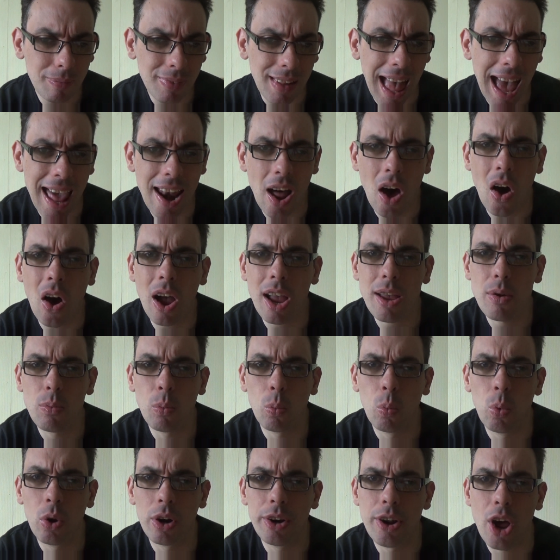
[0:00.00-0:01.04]
And I
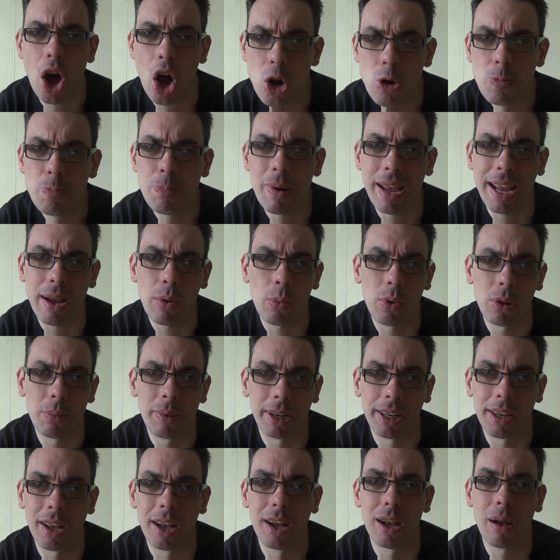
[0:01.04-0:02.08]
would hope it will
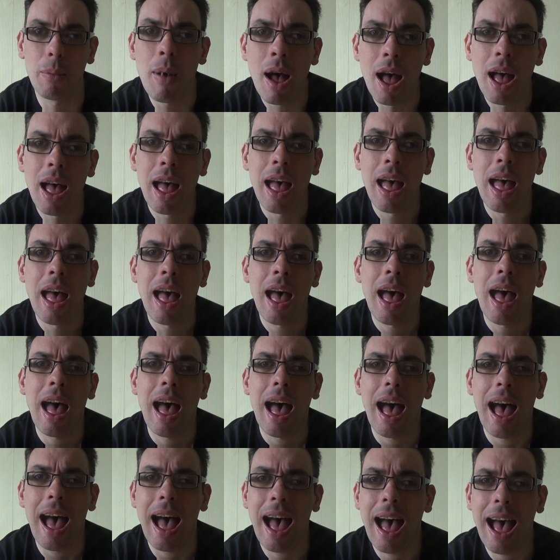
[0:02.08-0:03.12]
become
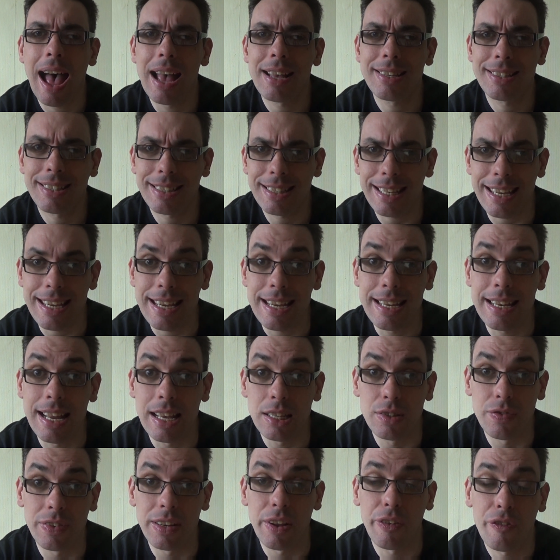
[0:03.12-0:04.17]
seen
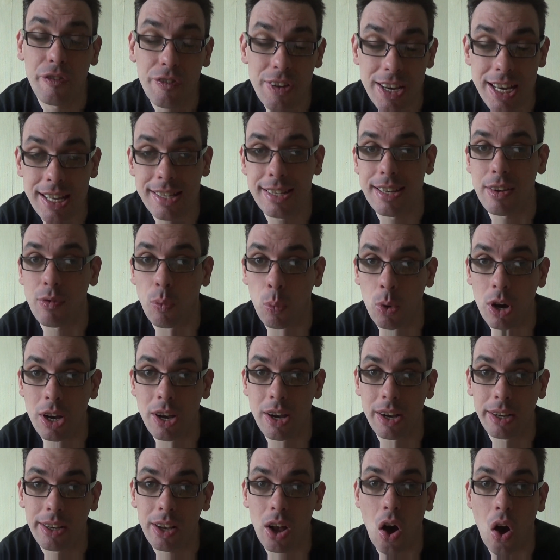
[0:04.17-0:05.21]
as the definitive
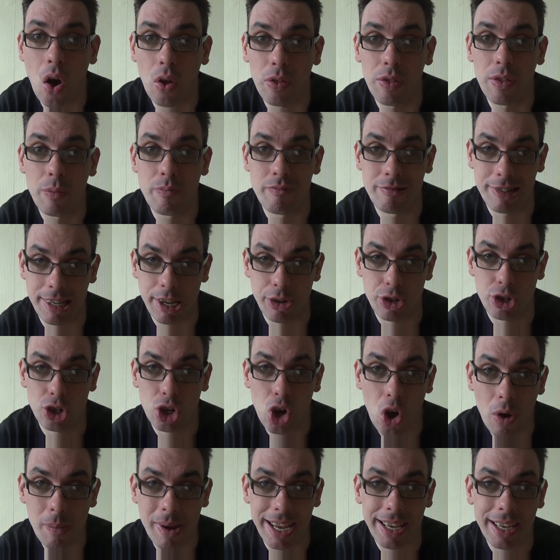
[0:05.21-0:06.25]
work on the British
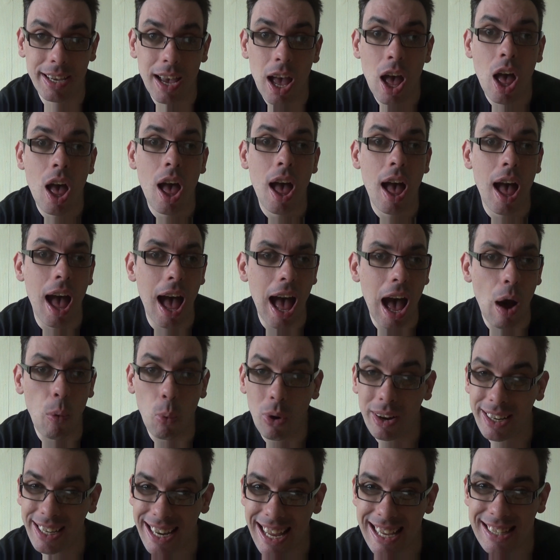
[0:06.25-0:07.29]
comic.
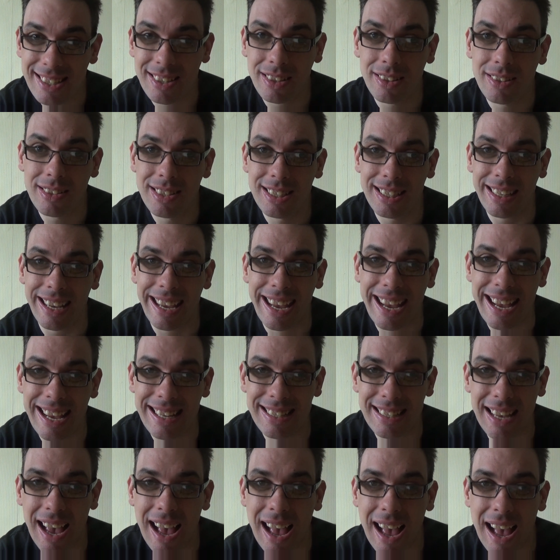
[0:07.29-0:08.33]
What it isn't
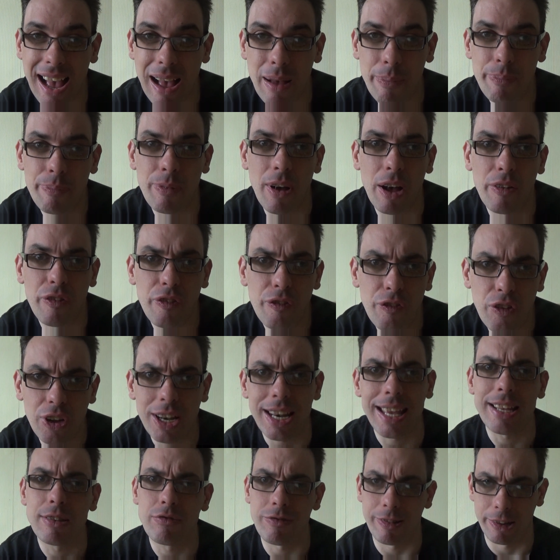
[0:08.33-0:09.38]
is a
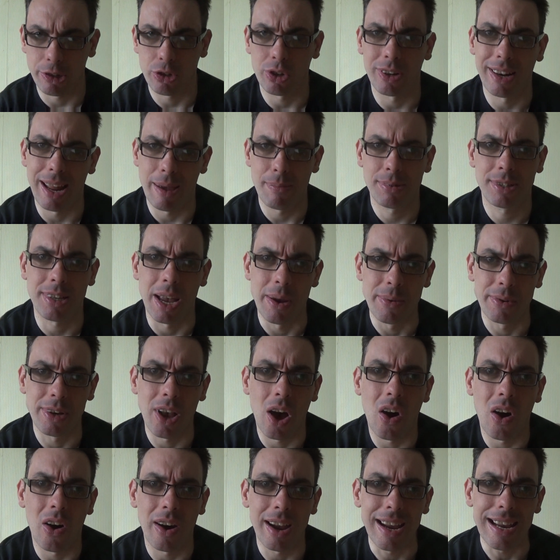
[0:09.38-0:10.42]
fully traditional episode
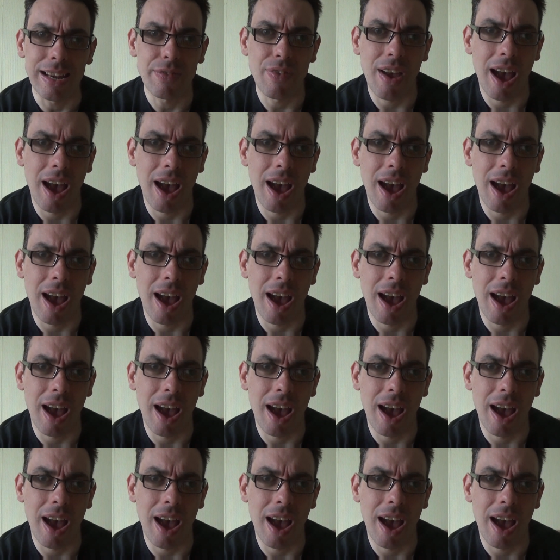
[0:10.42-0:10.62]
guide.